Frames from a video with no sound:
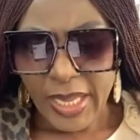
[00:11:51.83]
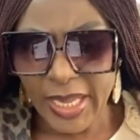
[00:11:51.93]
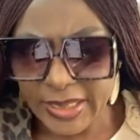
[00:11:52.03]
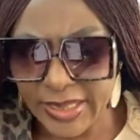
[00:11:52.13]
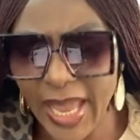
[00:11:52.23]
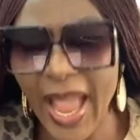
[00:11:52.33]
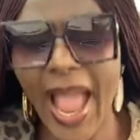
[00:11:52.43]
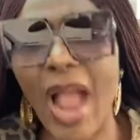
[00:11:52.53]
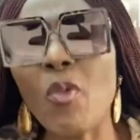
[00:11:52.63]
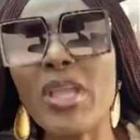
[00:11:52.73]
he said,
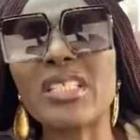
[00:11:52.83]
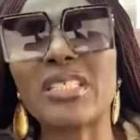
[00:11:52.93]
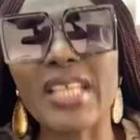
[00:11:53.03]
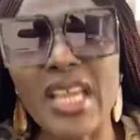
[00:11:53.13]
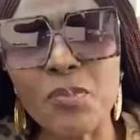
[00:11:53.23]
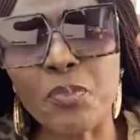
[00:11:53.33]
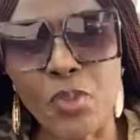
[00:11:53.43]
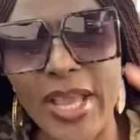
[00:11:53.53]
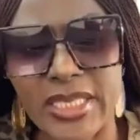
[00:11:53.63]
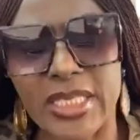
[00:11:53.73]
I will sing
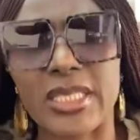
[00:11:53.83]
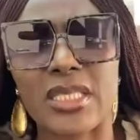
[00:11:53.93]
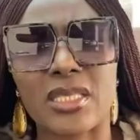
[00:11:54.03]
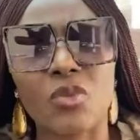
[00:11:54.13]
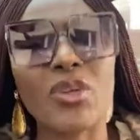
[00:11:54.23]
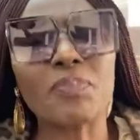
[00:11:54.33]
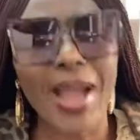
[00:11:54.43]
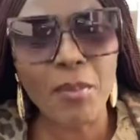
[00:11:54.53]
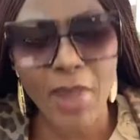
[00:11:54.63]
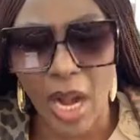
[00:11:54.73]
praises with my
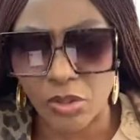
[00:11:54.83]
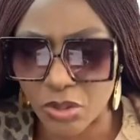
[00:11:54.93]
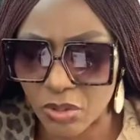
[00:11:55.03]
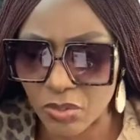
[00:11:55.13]
mouth.